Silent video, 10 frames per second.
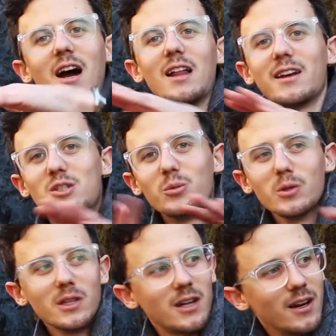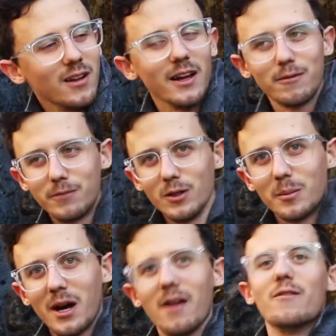I like to really kind of like feel
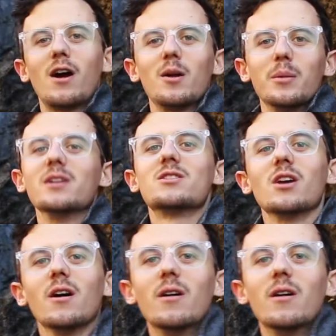my environment, so